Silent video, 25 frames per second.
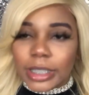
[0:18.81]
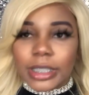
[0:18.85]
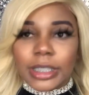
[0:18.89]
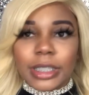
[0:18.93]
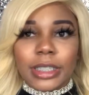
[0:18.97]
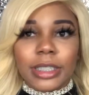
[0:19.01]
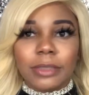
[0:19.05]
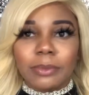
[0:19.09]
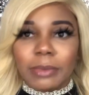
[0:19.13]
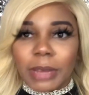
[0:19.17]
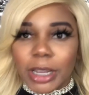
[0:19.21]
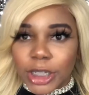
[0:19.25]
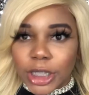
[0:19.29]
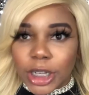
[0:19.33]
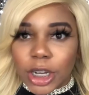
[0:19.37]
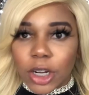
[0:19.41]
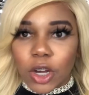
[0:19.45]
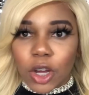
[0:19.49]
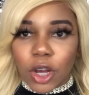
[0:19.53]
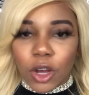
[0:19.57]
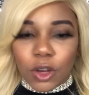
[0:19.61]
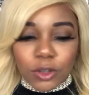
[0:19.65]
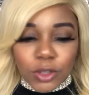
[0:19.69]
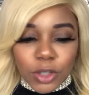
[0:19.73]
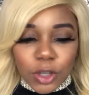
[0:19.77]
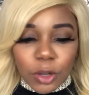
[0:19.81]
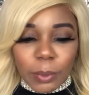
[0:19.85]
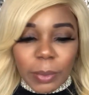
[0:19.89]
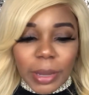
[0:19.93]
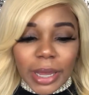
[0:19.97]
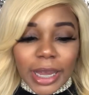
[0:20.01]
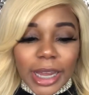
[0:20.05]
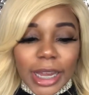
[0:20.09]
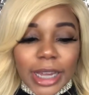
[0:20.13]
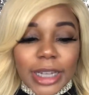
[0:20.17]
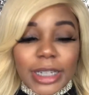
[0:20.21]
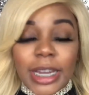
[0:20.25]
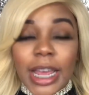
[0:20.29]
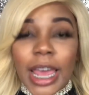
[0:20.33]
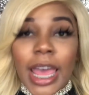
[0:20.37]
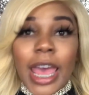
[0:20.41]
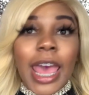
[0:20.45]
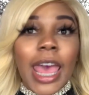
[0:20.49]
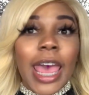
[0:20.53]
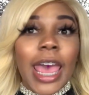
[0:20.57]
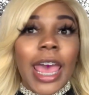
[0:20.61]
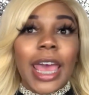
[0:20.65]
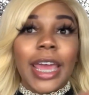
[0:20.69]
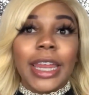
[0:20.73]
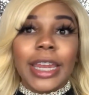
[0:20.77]
This is my channel OhhSoPaige,
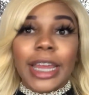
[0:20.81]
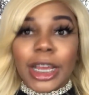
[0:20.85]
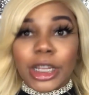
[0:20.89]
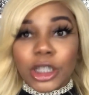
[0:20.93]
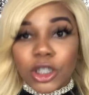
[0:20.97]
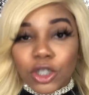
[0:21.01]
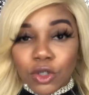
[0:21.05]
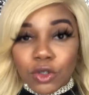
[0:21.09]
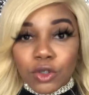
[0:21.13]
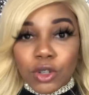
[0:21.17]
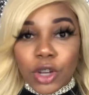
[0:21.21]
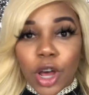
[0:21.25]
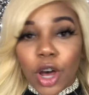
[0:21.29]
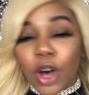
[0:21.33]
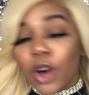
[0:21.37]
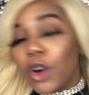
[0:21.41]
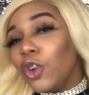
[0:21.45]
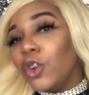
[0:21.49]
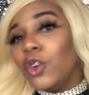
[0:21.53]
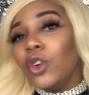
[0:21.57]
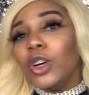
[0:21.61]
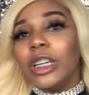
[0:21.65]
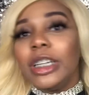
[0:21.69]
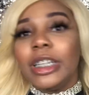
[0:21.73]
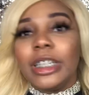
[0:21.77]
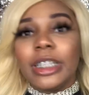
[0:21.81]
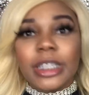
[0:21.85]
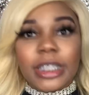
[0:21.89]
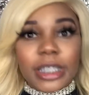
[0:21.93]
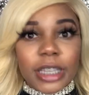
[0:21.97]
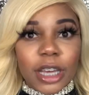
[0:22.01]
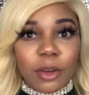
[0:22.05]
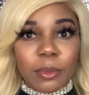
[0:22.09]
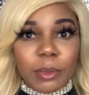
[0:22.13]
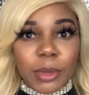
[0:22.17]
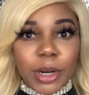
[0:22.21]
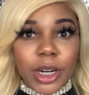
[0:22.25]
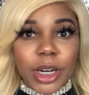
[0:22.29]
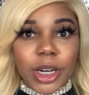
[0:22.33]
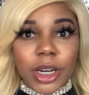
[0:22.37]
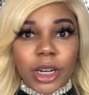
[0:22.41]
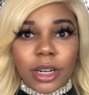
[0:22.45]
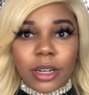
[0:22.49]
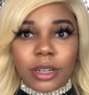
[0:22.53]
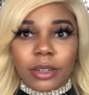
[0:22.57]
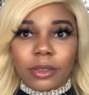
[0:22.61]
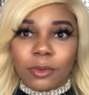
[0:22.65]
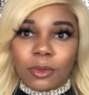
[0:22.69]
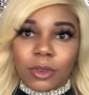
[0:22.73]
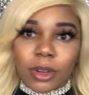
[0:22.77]
and as you know, each
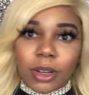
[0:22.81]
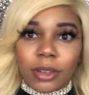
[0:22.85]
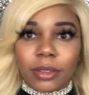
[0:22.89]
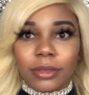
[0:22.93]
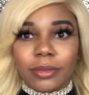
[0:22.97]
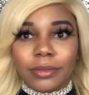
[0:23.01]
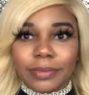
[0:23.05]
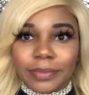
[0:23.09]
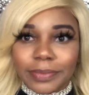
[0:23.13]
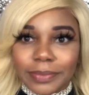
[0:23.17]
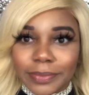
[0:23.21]
summer, well,